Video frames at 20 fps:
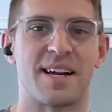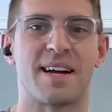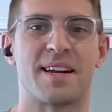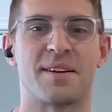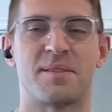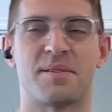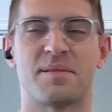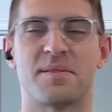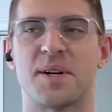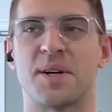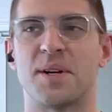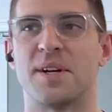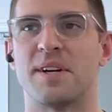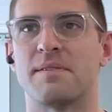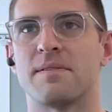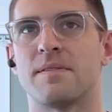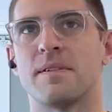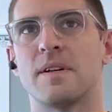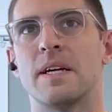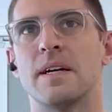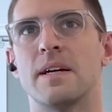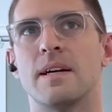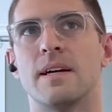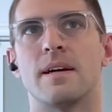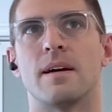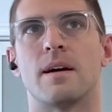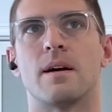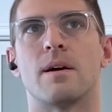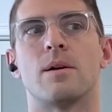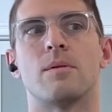Got it. Fair enough.
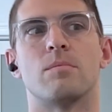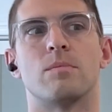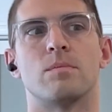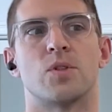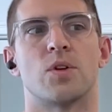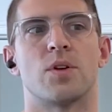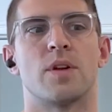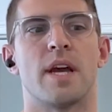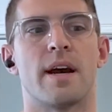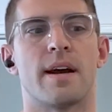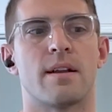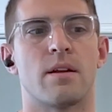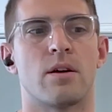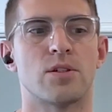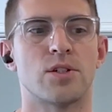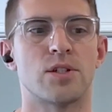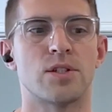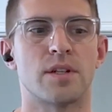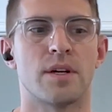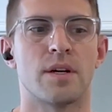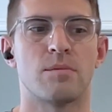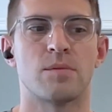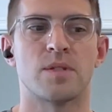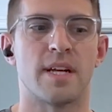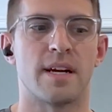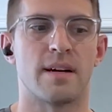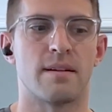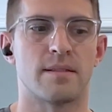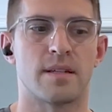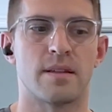So yeah, it all just comes
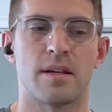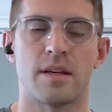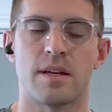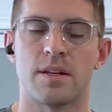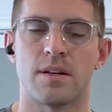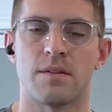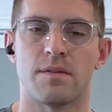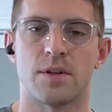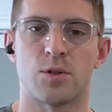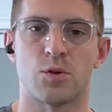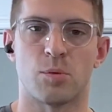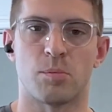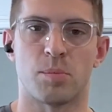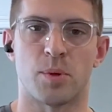down to the individual